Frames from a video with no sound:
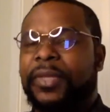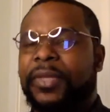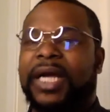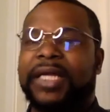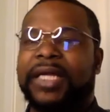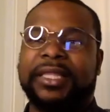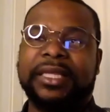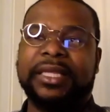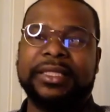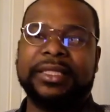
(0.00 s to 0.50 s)

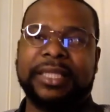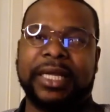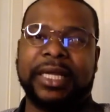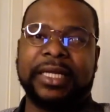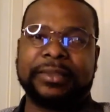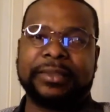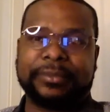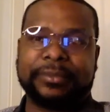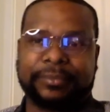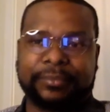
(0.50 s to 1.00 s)
I think
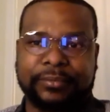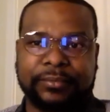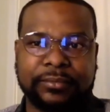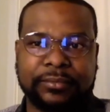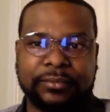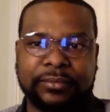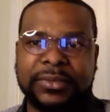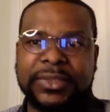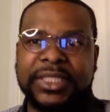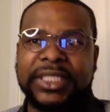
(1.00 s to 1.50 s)
that
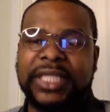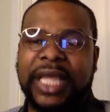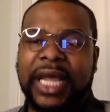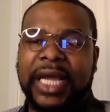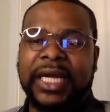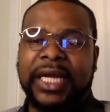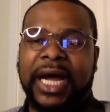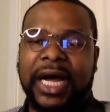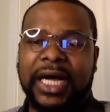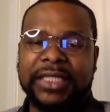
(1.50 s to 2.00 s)

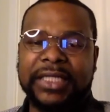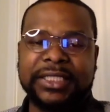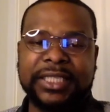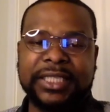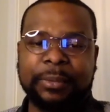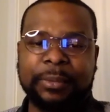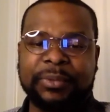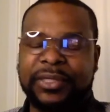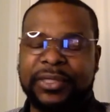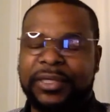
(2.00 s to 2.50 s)
that
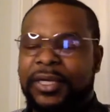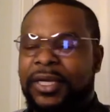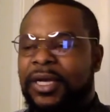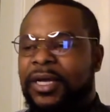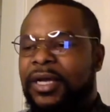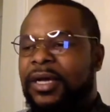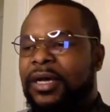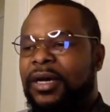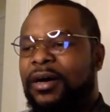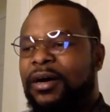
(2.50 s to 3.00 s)
concept
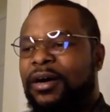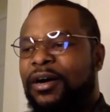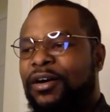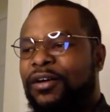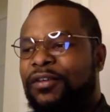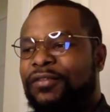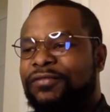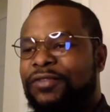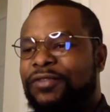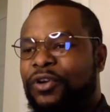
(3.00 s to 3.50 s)

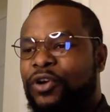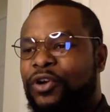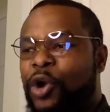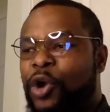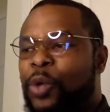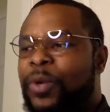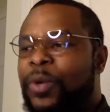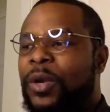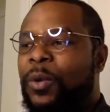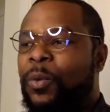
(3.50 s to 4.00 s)
of
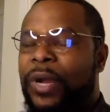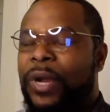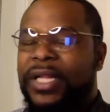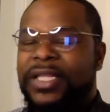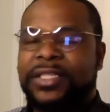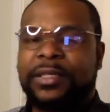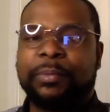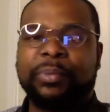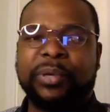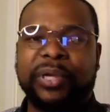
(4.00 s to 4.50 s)
knowing
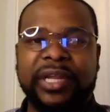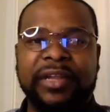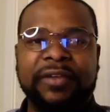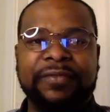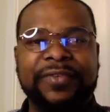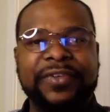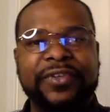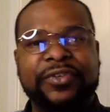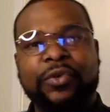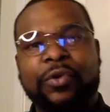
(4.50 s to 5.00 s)
when to put
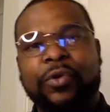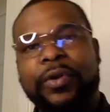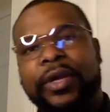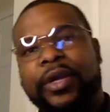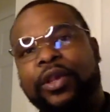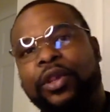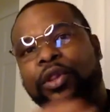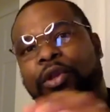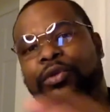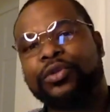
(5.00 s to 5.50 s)

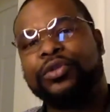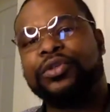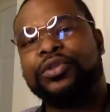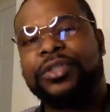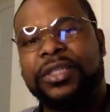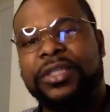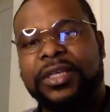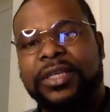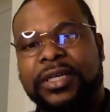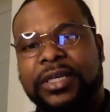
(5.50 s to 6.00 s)
inventory closer
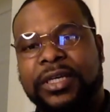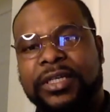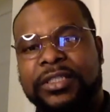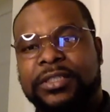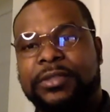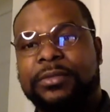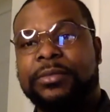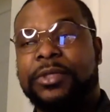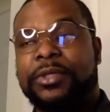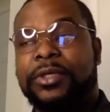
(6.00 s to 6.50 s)
to the
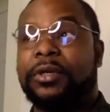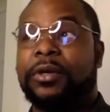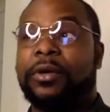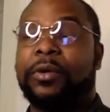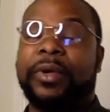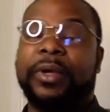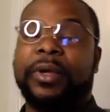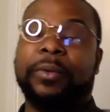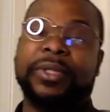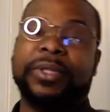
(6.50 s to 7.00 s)
customer and
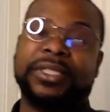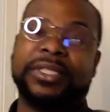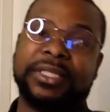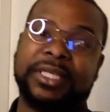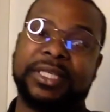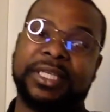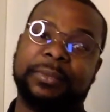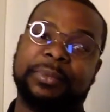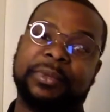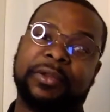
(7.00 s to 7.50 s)
knowing when to
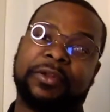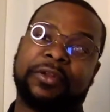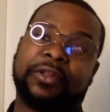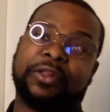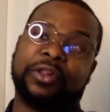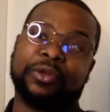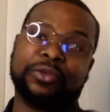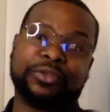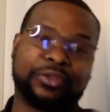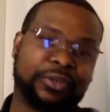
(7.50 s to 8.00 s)
keep it
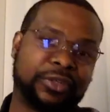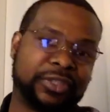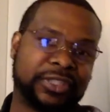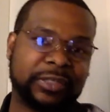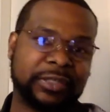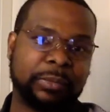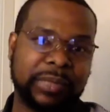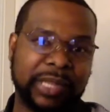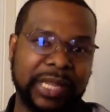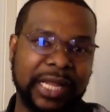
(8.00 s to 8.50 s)
closer to
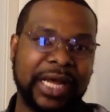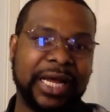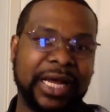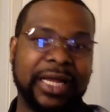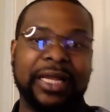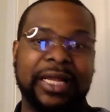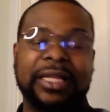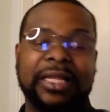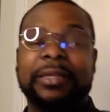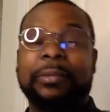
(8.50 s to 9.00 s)

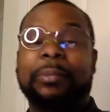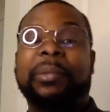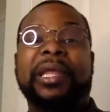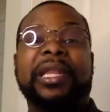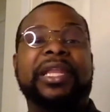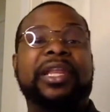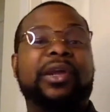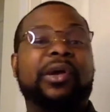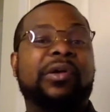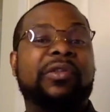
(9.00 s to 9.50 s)
supply,
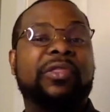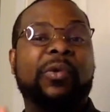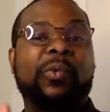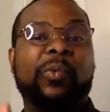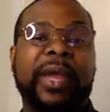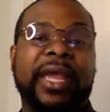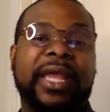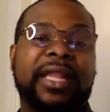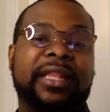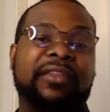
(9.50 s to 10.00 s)
depending on the
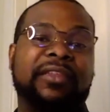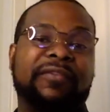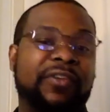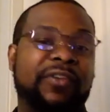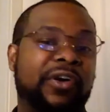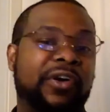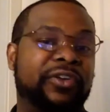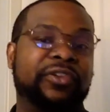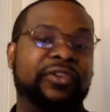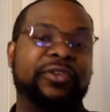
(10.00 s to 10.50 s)
weight, the
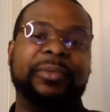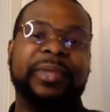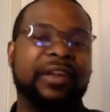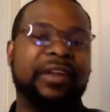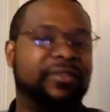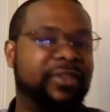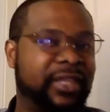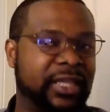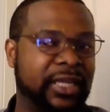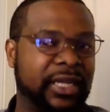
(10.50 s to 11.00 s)
volume, and
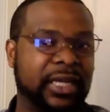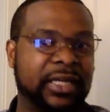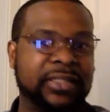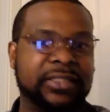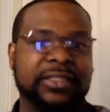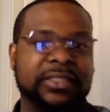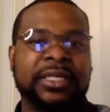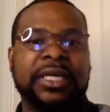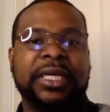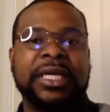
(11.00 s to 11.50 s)
everything
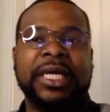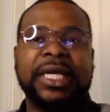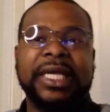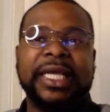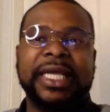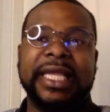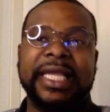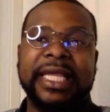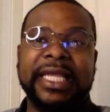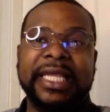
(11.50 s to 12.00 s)
else,
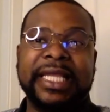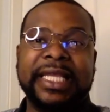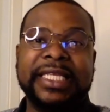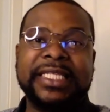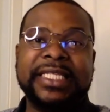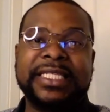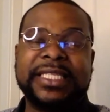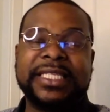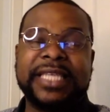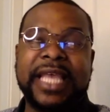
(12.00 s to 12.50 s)

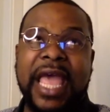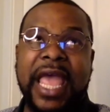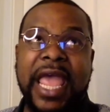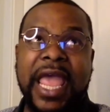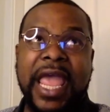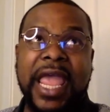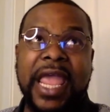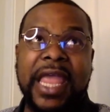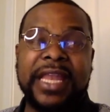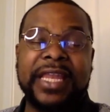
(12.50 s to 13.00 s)
is
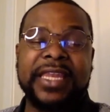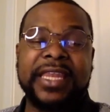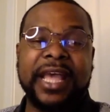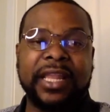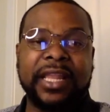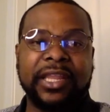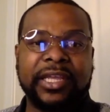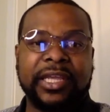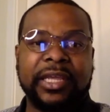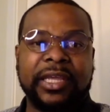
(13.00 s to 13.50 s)
a
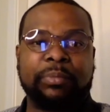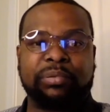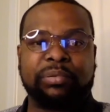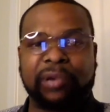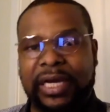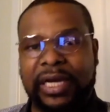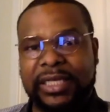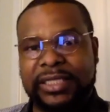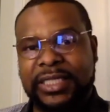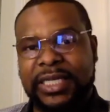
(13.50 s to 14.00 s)
delicate
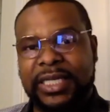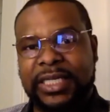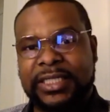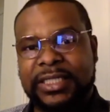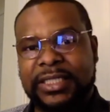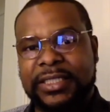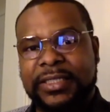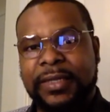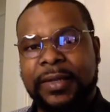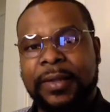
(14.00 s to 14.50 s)

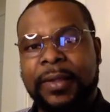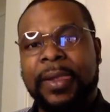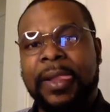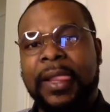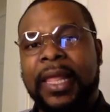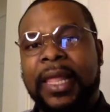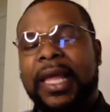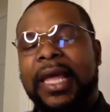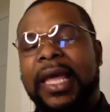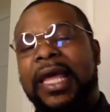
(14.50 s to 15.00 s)
process.
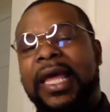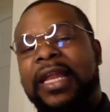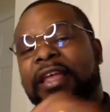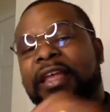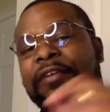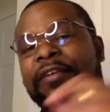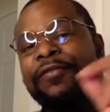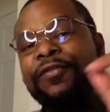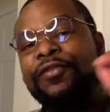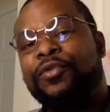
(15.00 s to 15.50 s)
And
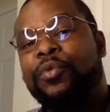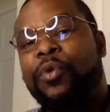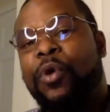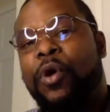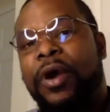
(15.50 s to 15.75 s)
if you